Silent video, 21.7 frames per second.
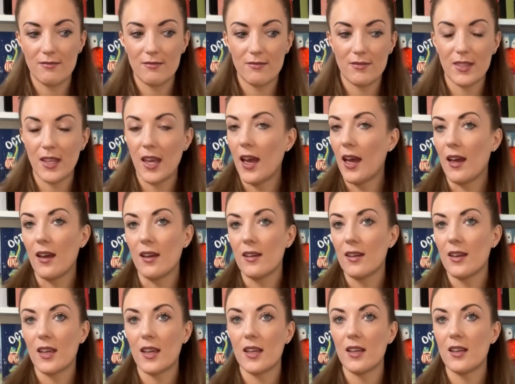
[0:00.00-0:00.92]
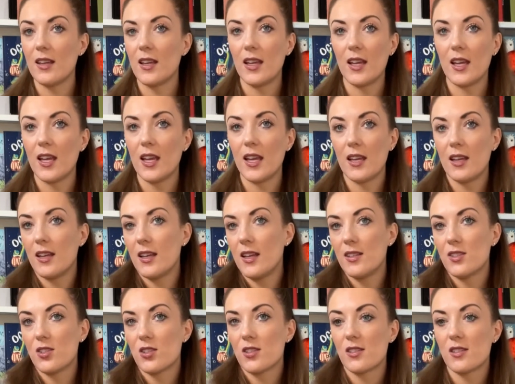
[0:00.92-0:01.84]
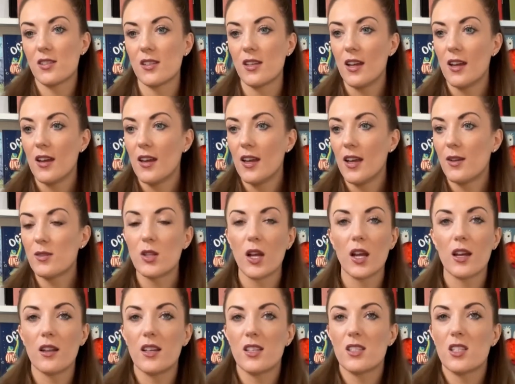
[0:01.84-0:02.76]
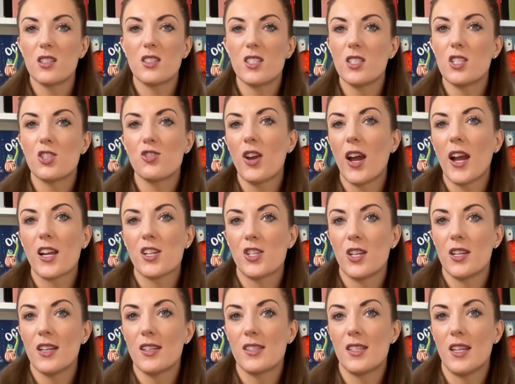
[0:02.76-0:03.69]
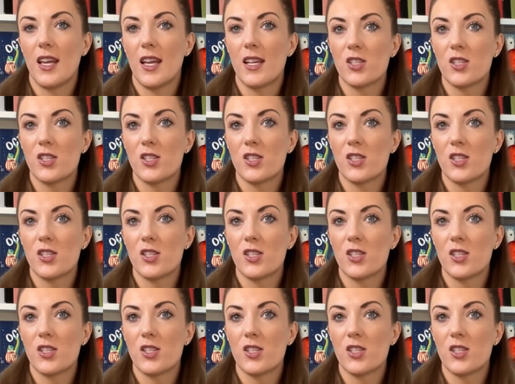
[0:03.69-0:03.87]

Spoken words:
yeah, it it's a distraction, isn't it?